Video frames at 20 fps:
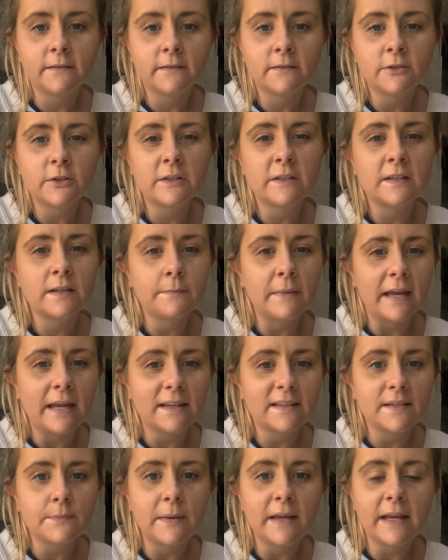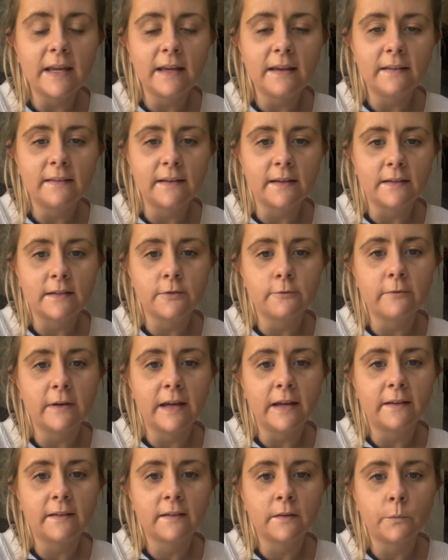just to make it a bit easier to
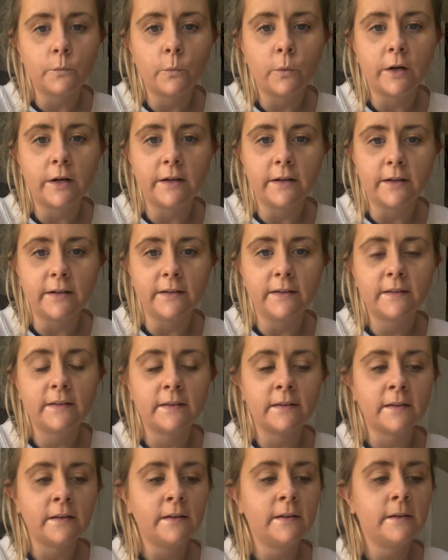read some words.